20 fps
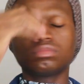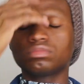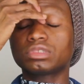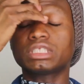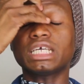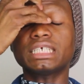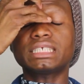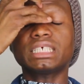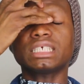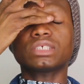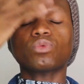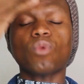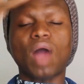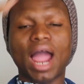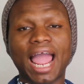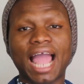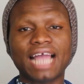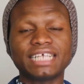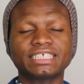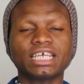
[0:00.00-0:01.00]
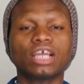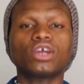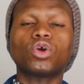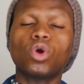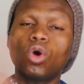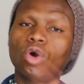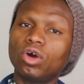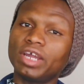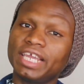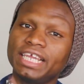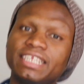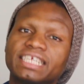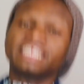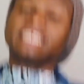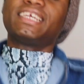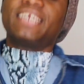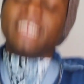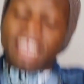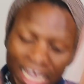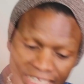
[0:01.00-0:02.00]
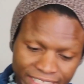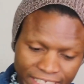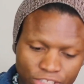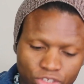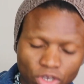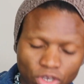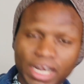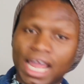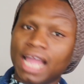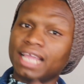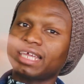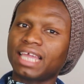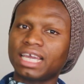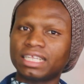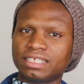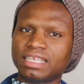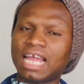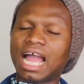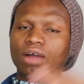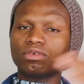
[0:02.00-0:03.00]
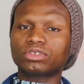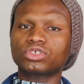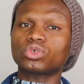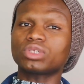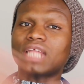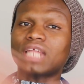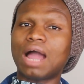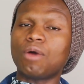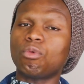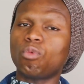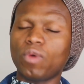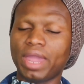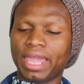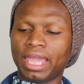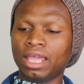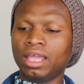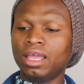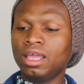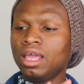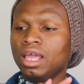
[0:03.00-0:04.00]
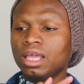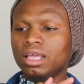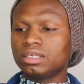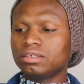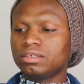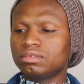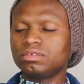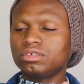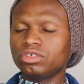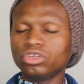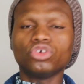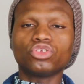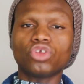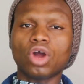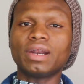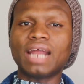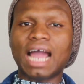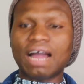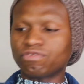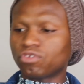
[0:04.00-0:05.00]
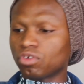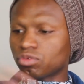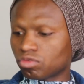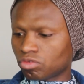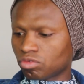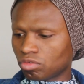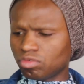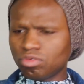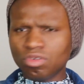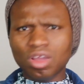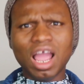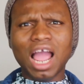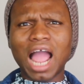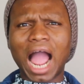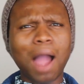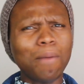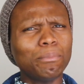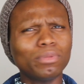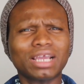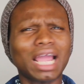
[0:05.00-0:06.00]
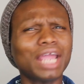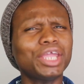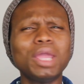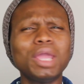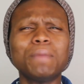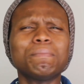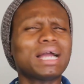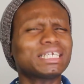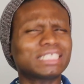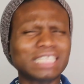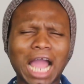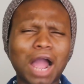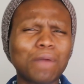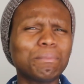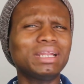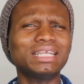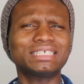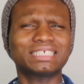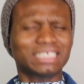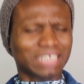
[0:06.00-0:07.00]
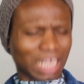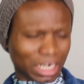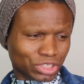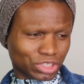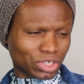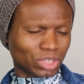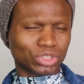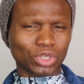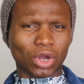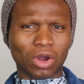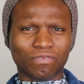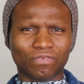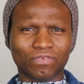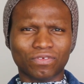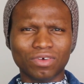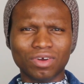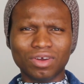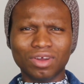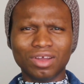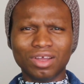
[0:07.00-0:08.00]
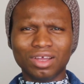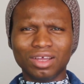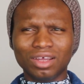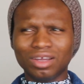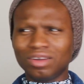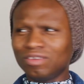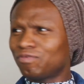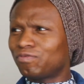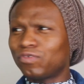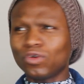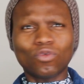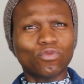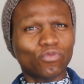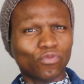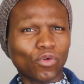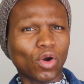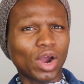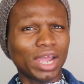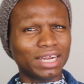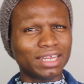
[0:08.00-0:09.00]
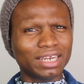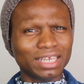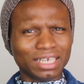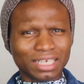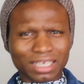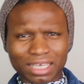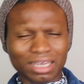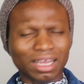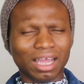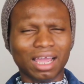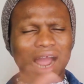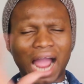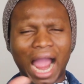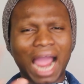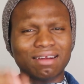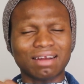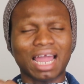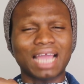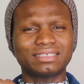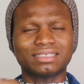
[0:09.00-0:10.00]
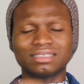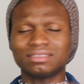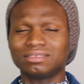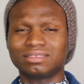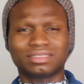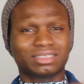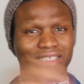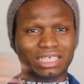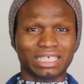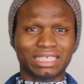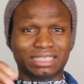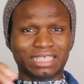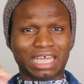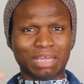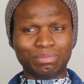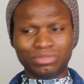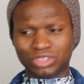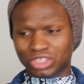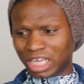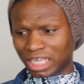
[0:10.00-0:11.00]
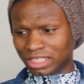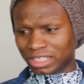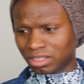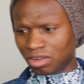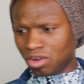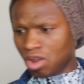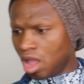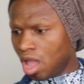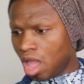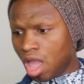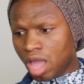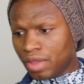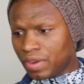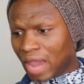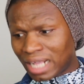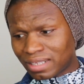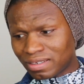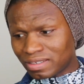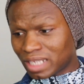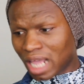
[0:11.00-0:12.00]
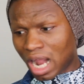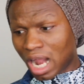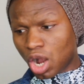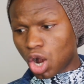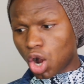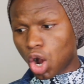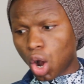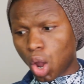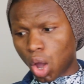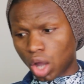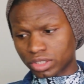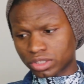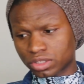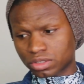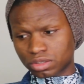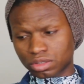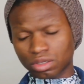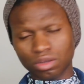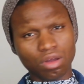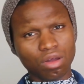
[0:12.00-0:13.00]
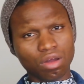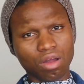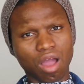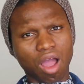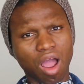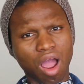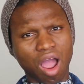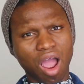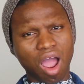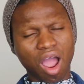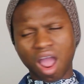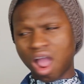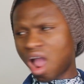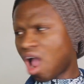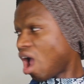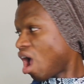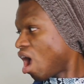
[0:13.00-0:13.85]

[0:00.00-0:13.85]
this is why I say go in, get it done and get it out so that way you don't have to... How, can you imagine how many sessions of full foil highlighting system shot? That is a lot. Like